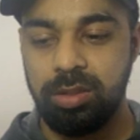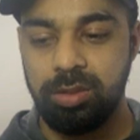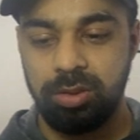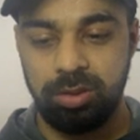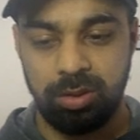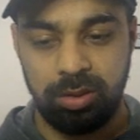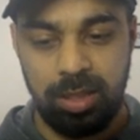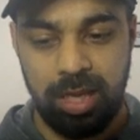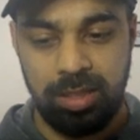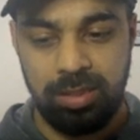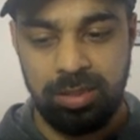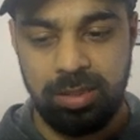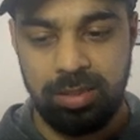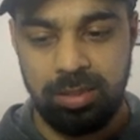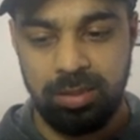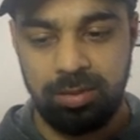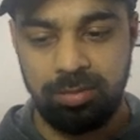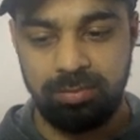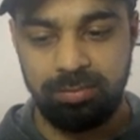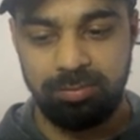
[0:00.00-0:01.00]
so
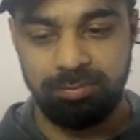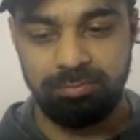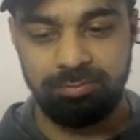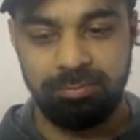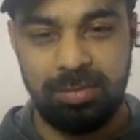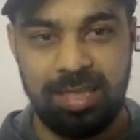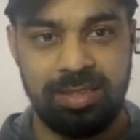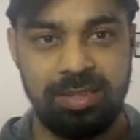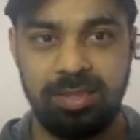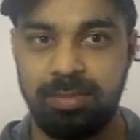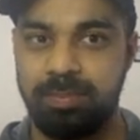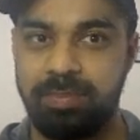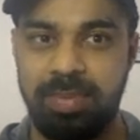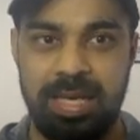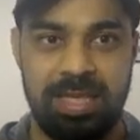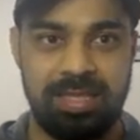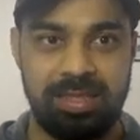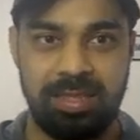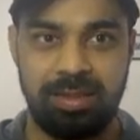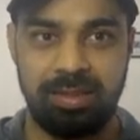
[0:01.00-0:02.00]
that's the
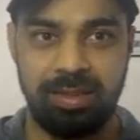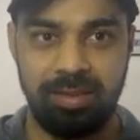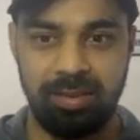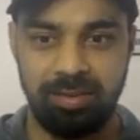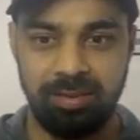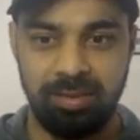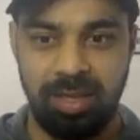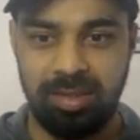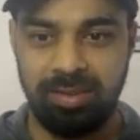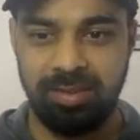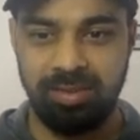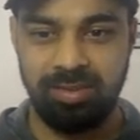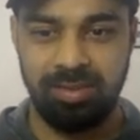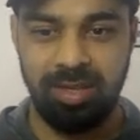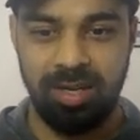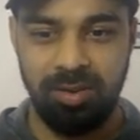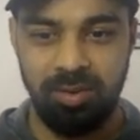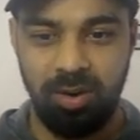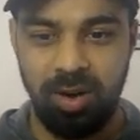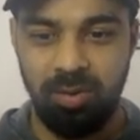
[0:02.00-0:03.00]
basic thing. That's
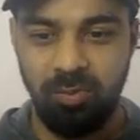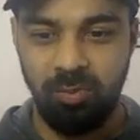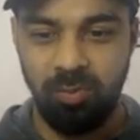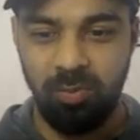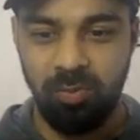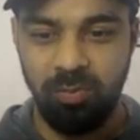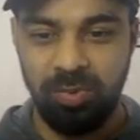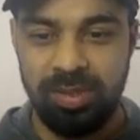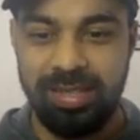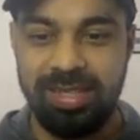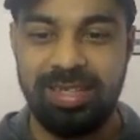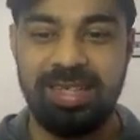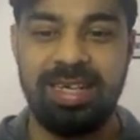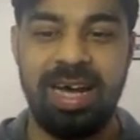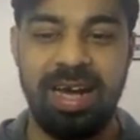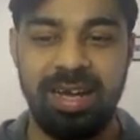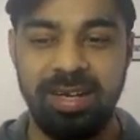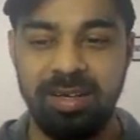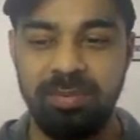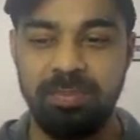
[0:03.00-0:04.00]
the
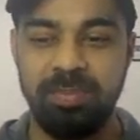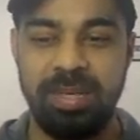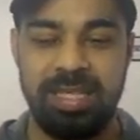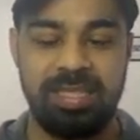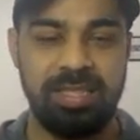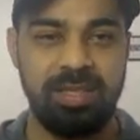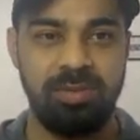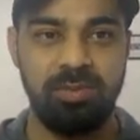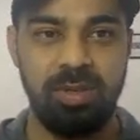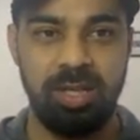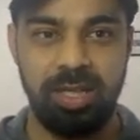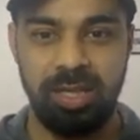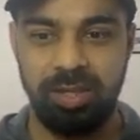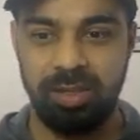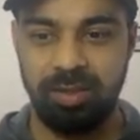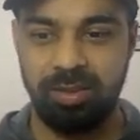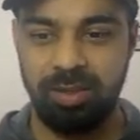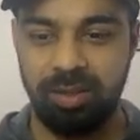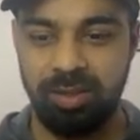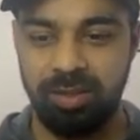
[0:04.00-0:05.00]
entire basic working
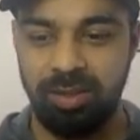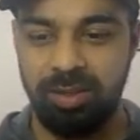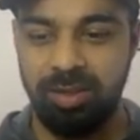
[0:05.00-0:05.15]
and thing.